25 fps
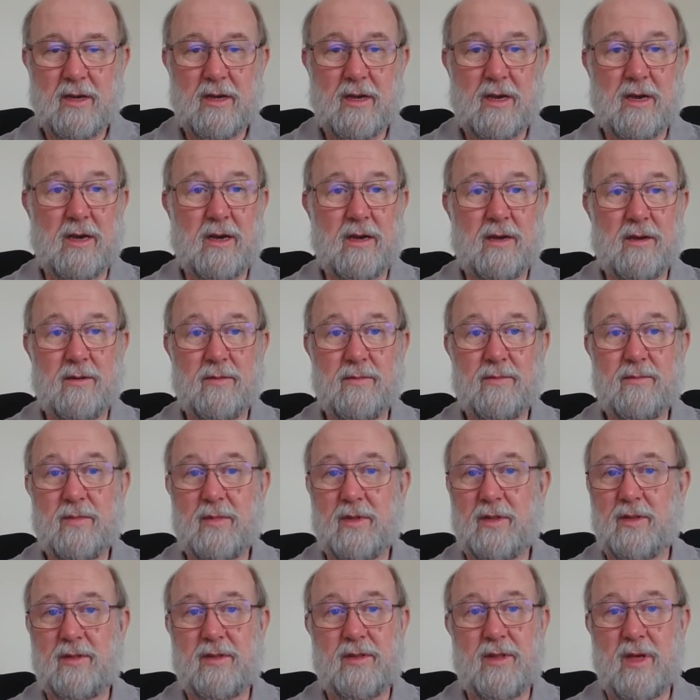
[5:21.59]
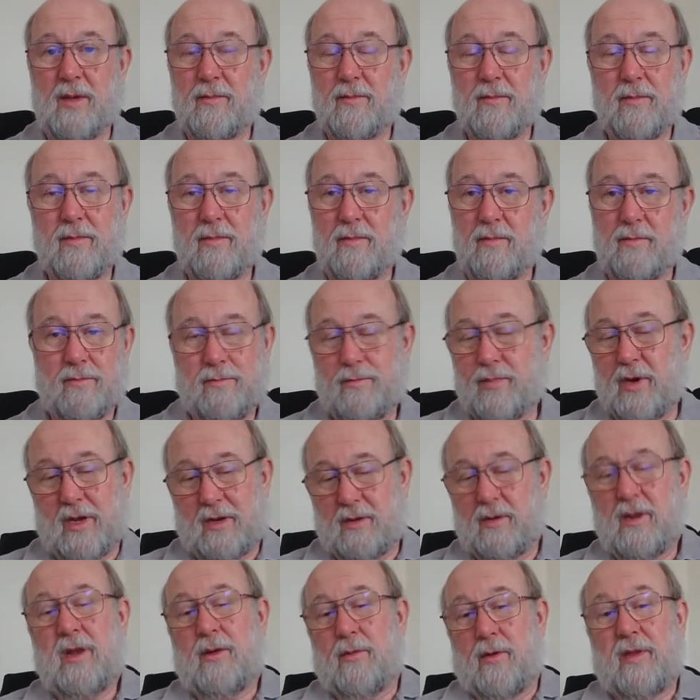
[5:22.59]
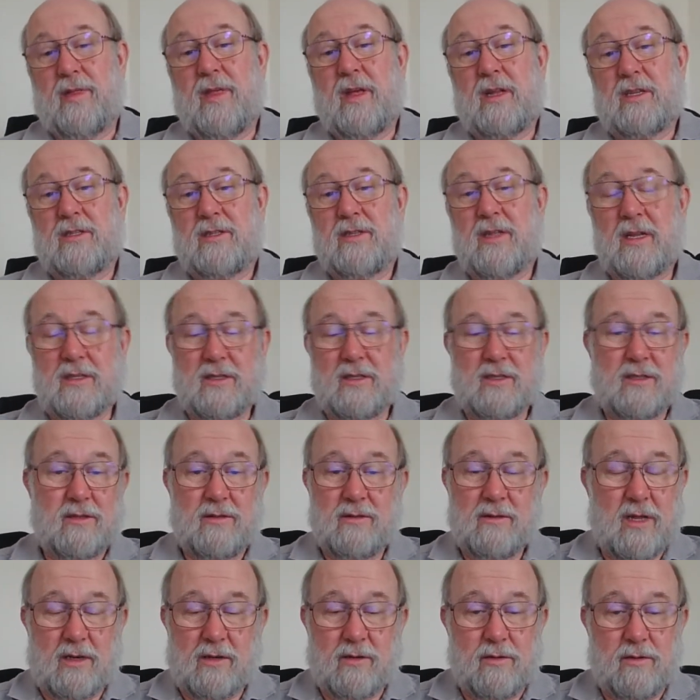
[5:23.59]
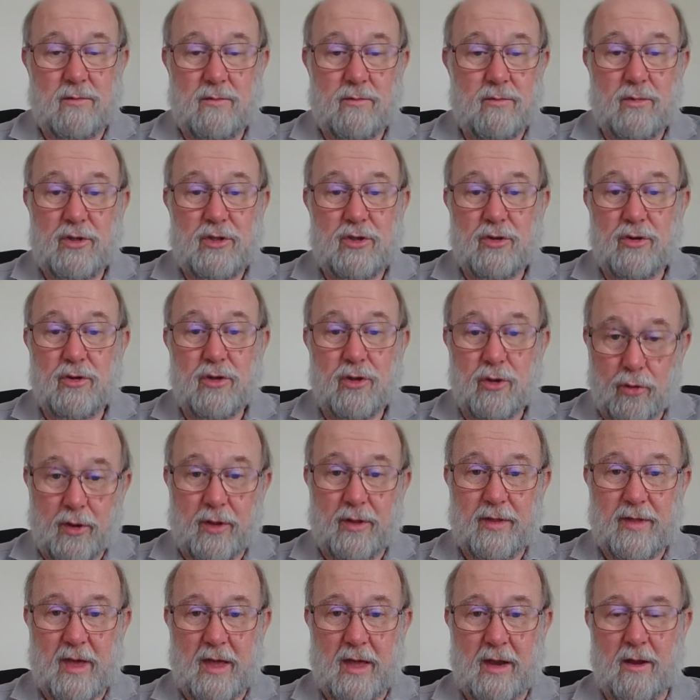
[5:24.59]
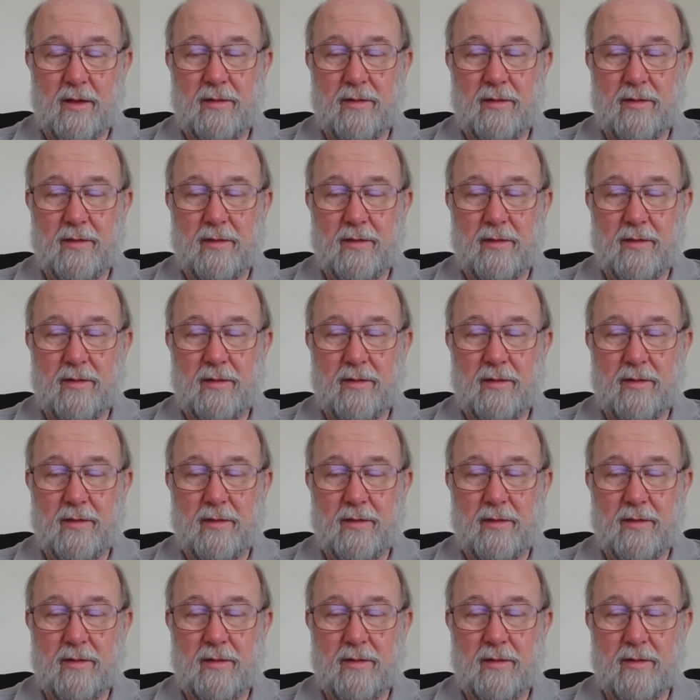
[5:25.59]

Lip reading: Then, but anyway, that we should look at that.